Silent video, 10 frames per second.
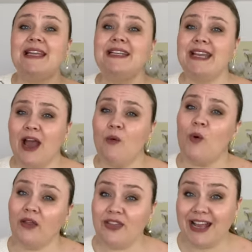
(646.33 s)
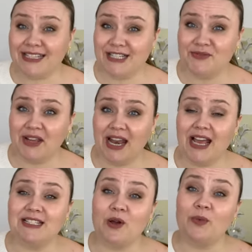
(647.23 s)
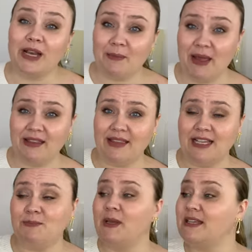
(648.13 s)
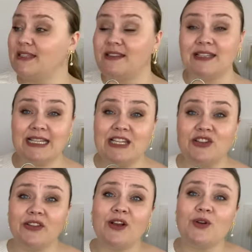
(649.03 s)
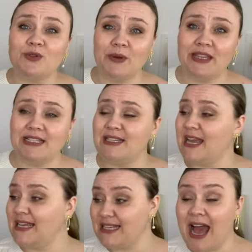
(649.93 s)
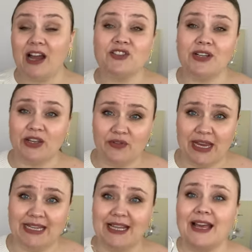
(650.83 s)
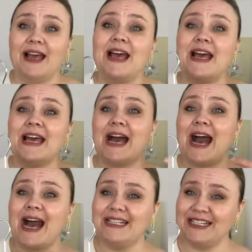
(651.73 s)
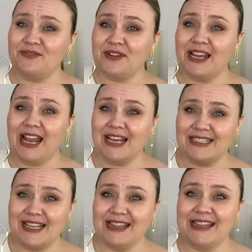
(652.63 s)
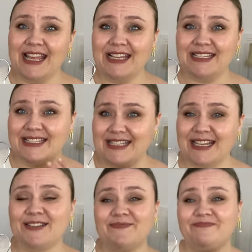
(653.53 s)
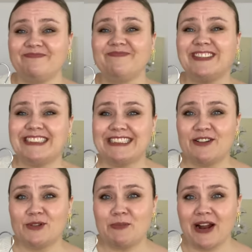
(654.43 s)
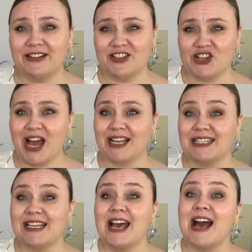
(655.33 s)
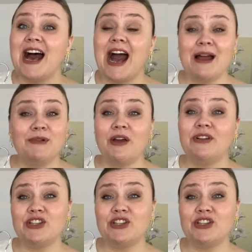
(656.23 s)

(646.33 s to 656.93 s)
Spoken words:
Now, one thing I didn't realize when I picked this, because the t-shirt that goes with this is actually green, I didn't realize that this was part of the jacket. I'm not really